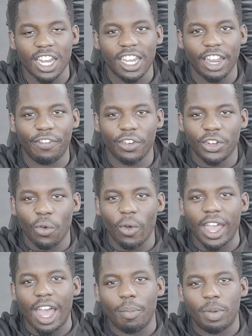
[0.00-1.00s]
of different. The
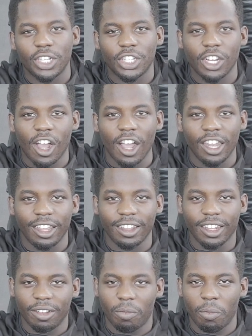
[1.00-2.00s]
way I picture y'all,
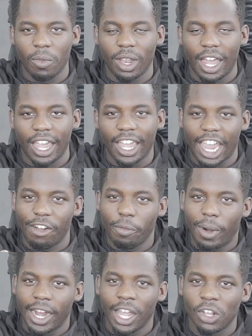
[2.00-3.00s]
like
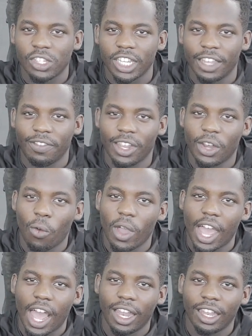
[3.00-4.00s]
everybody else living, the
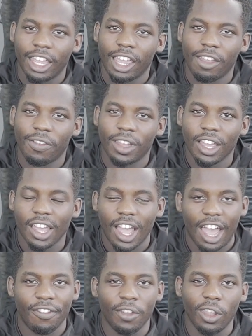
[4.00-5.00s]
way I live,
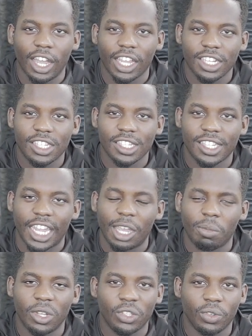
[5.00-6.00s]
I feel like it's the
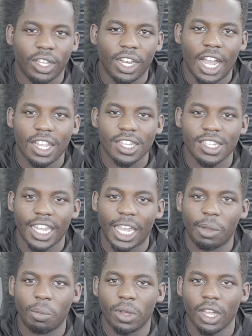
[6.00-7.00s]
same, but it's really not the
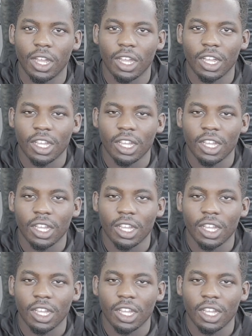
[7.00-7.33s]
same. But,